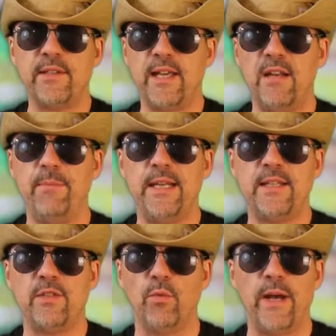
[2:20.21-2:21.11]
ten
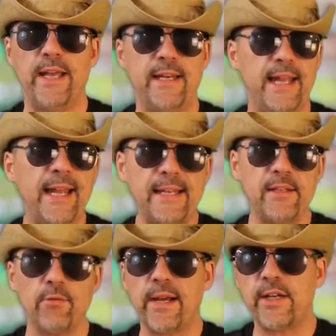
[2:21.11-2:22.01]
minutes away in any
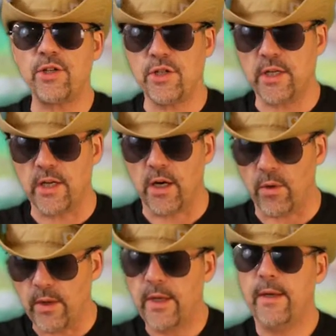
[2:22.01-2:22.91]
direction you
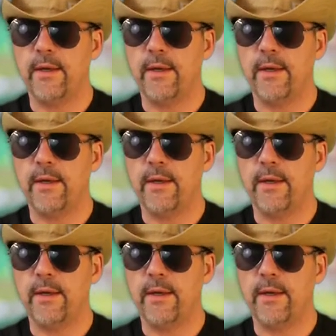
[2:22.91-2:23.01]
go